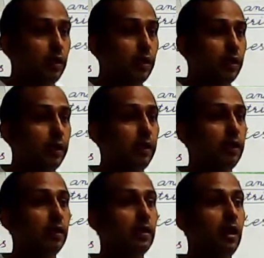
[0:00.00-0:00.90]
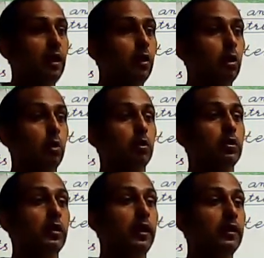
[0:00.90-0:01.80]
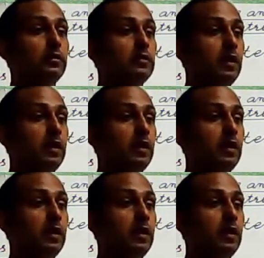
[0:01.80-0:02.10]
hinder the growth. It is